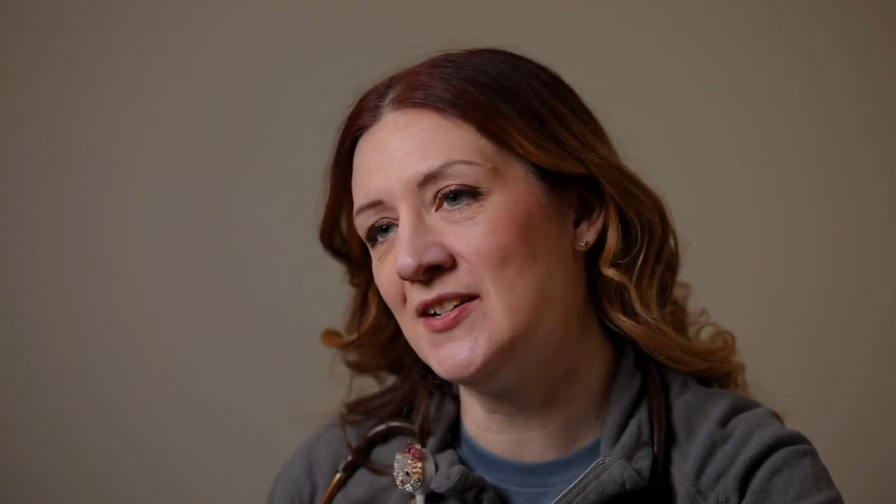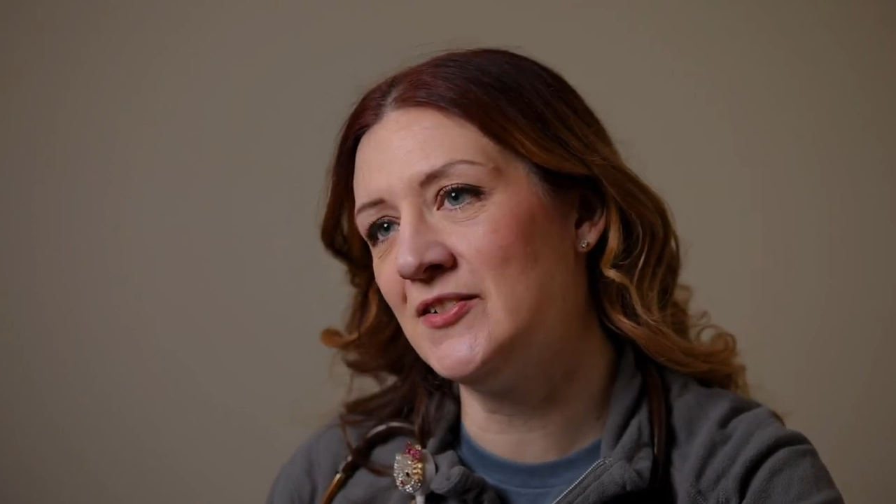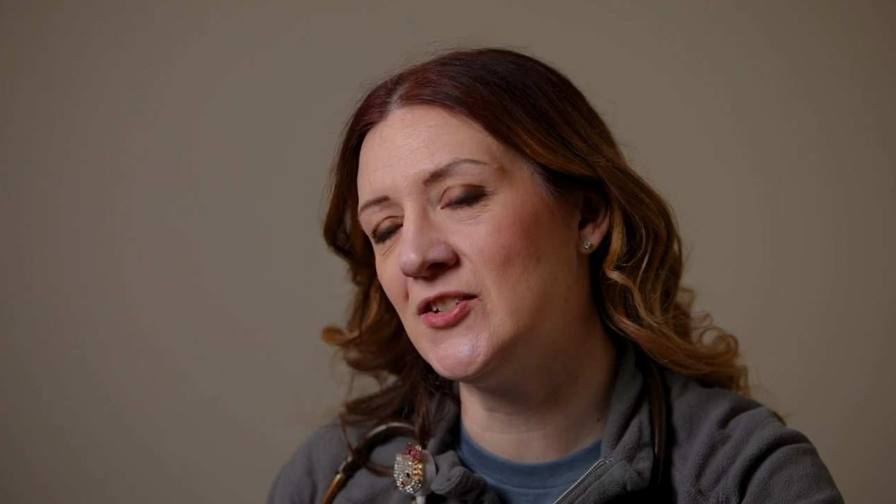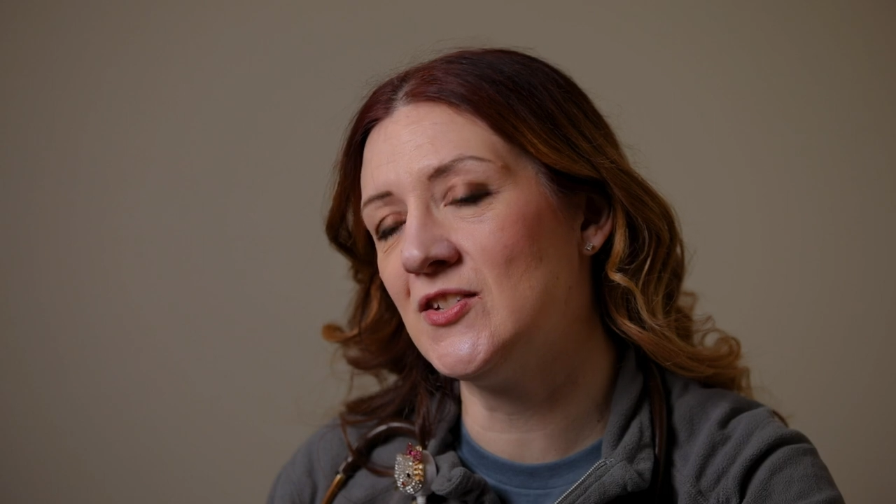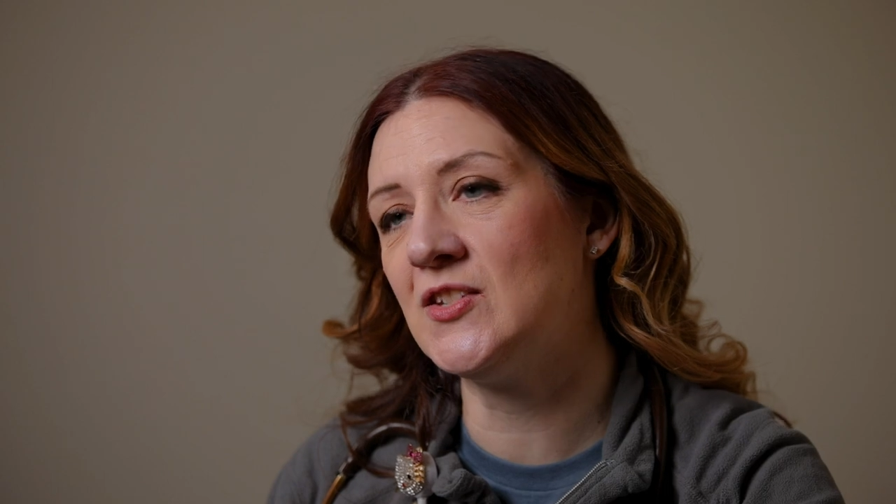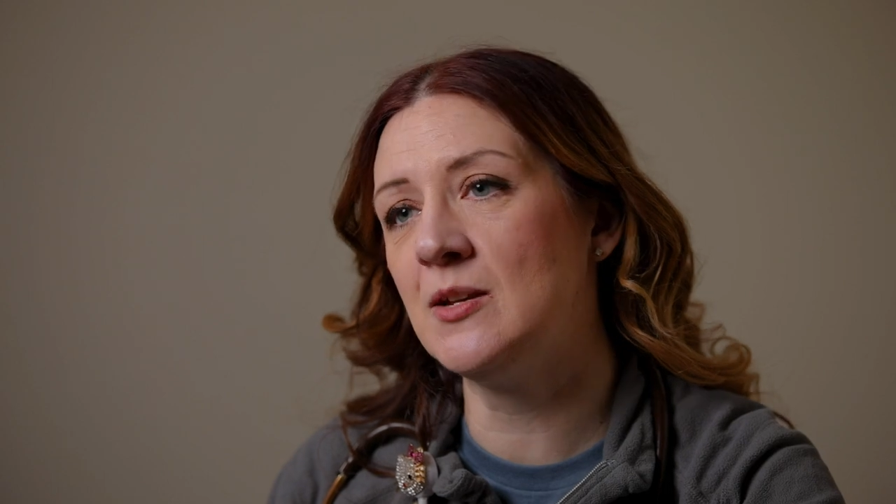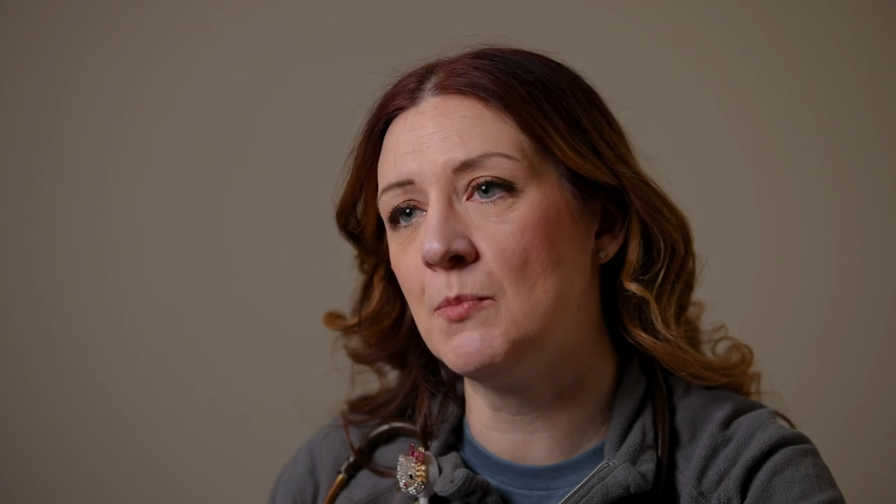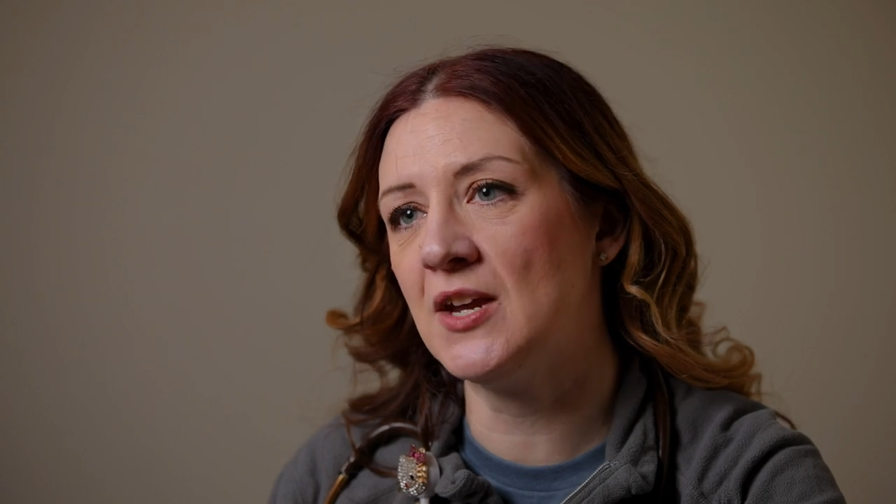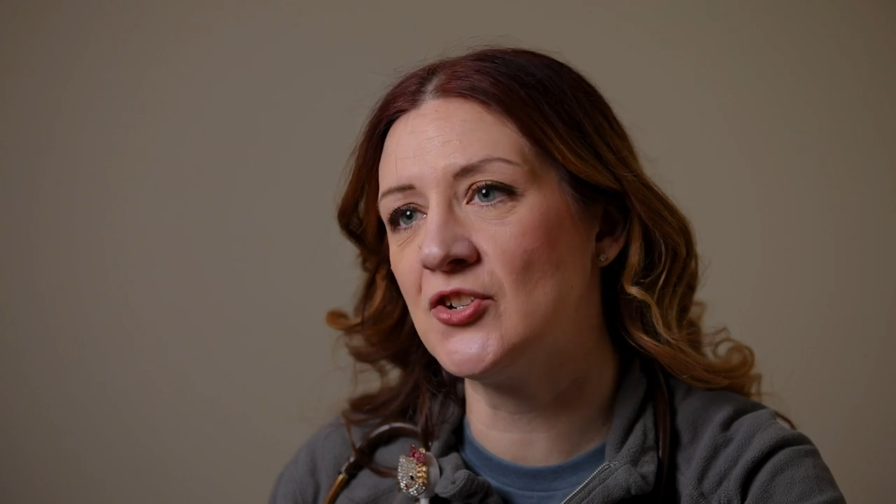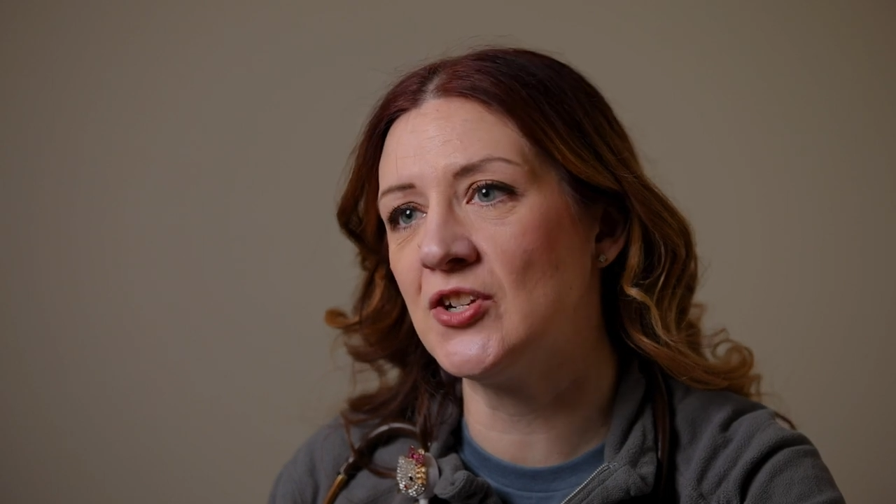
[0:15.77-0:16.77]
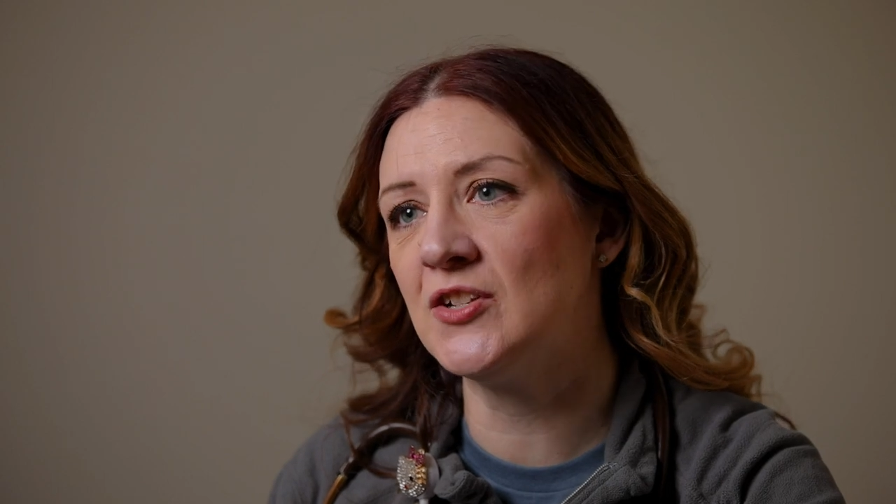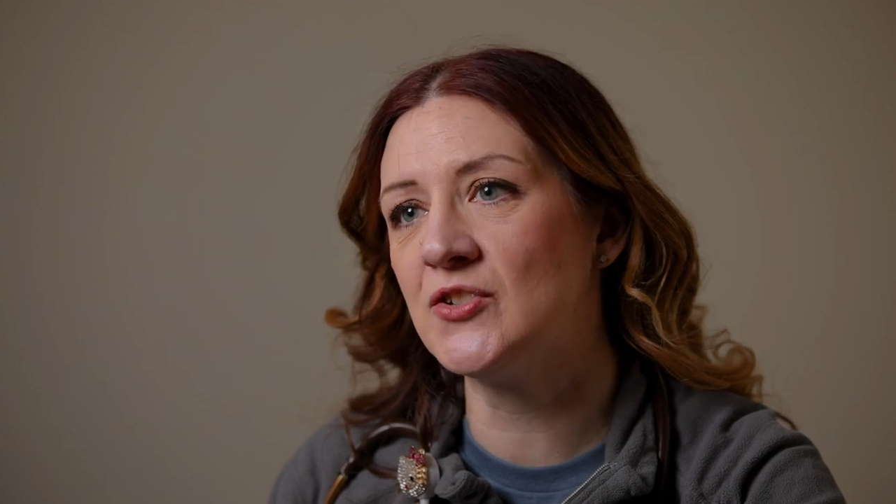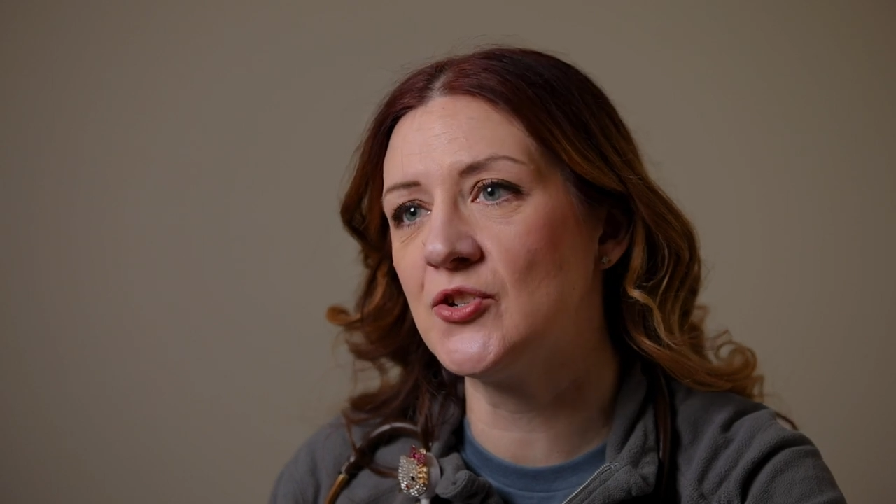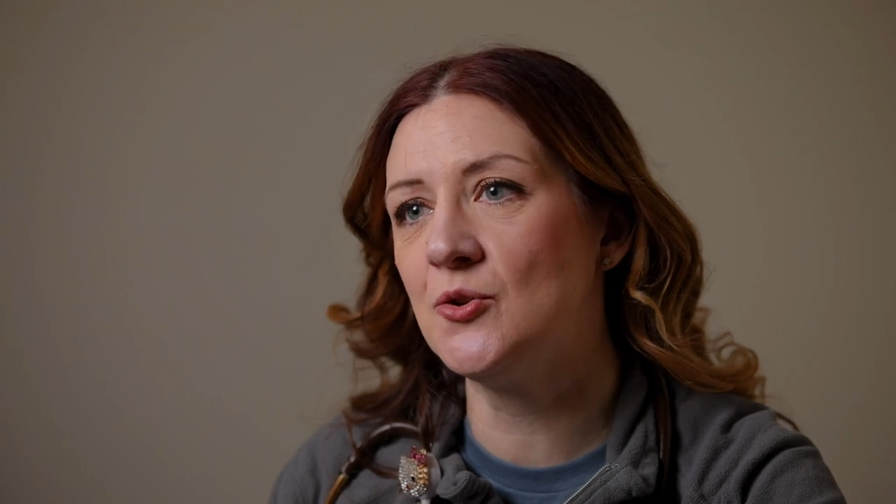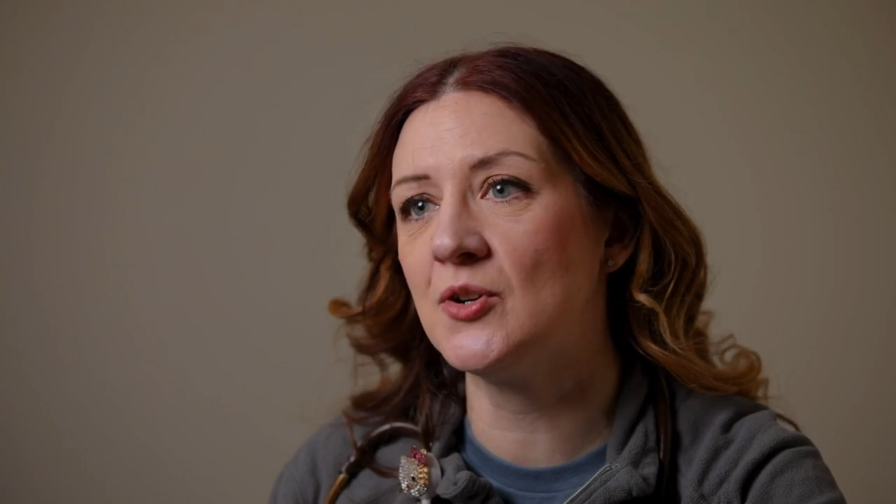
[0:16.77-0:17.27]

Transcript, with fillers: is to see patients who